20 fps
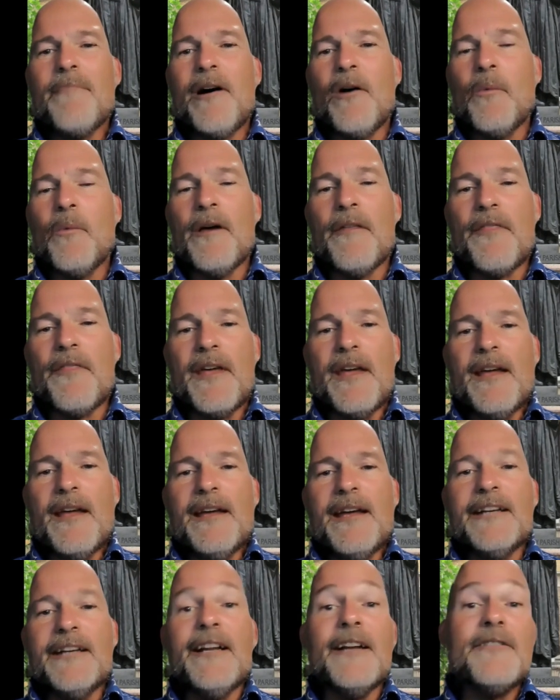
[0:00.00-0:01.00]
but with
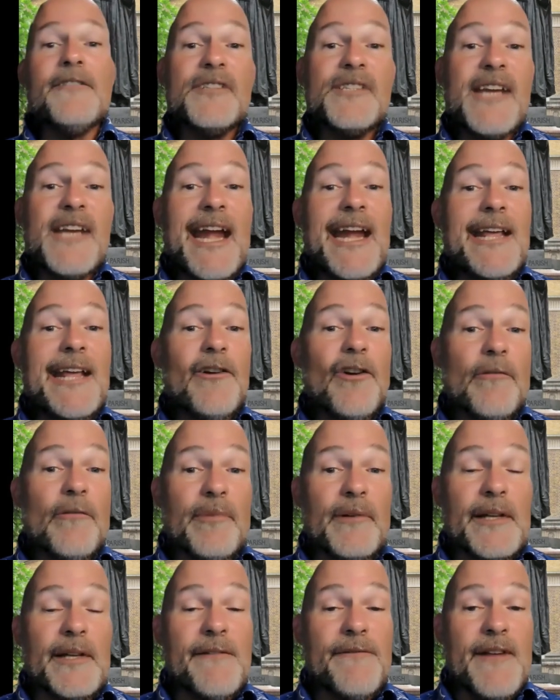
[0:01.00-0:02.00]
an understanding or
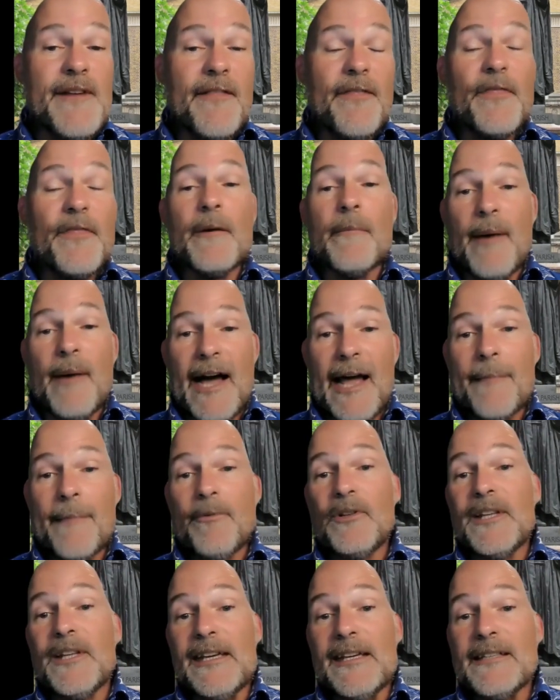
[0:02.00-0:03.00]
a belief that the
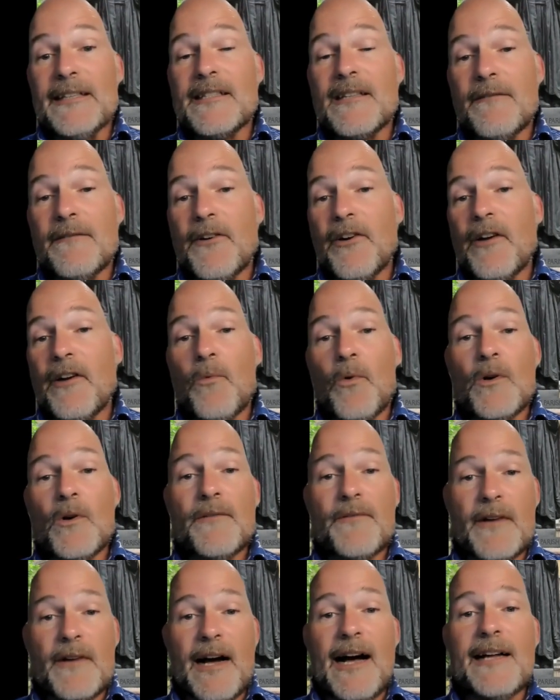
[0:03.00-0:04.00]
Bible is the very
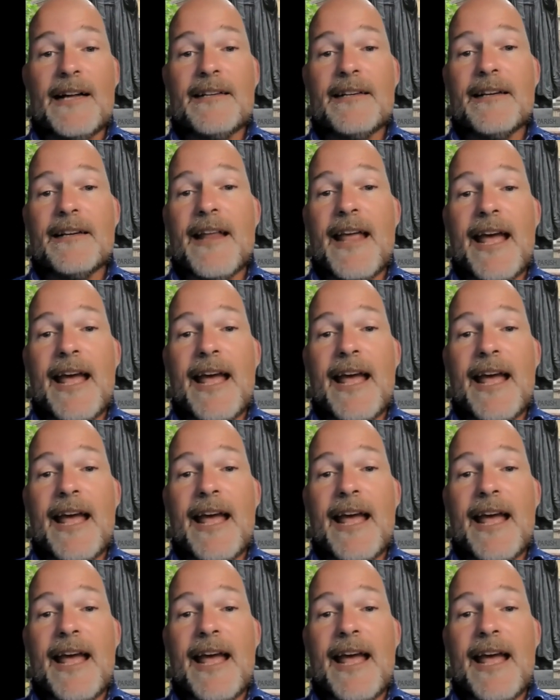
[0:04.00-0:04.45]
word of God